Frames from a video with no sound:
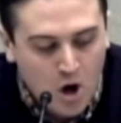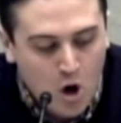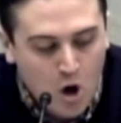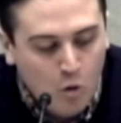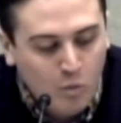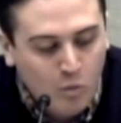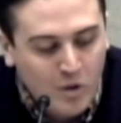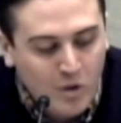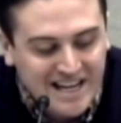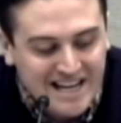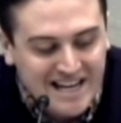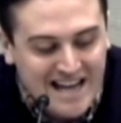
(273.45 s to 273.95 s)

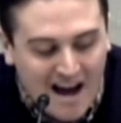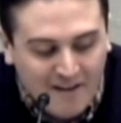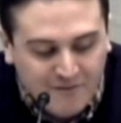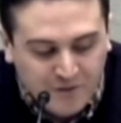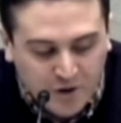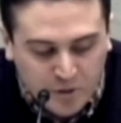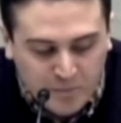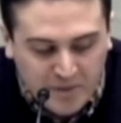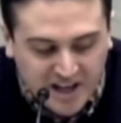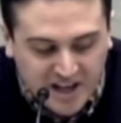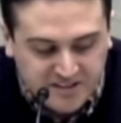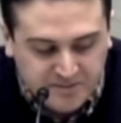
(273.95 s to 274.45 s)
We
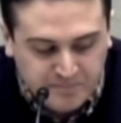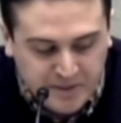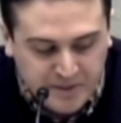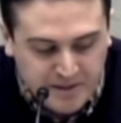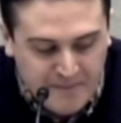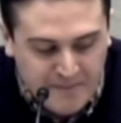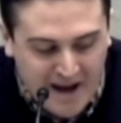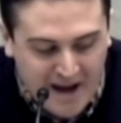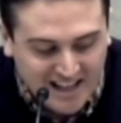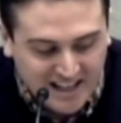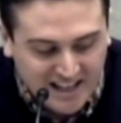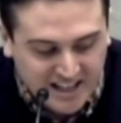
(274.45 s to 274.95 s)
never must be
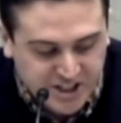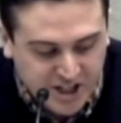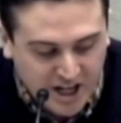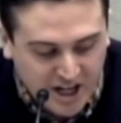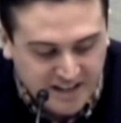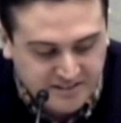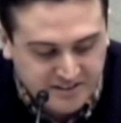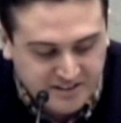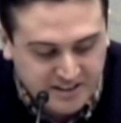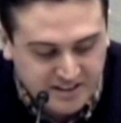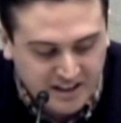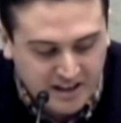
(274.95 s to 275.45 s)

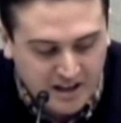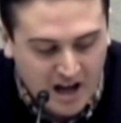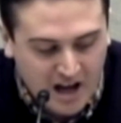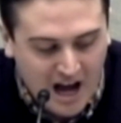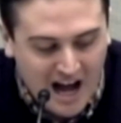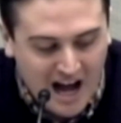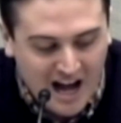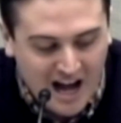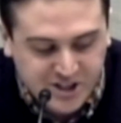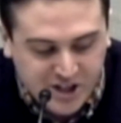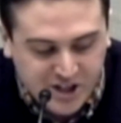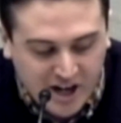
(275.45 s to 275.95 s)

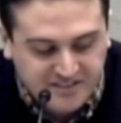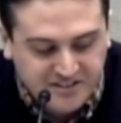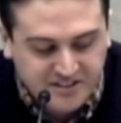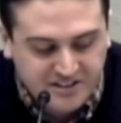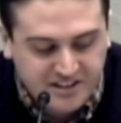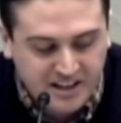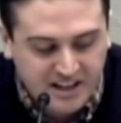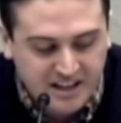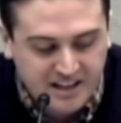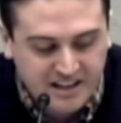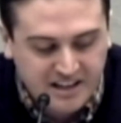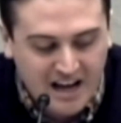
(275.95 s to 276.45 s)

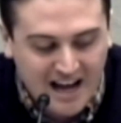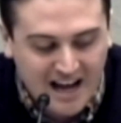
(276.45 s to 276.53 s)
adjusted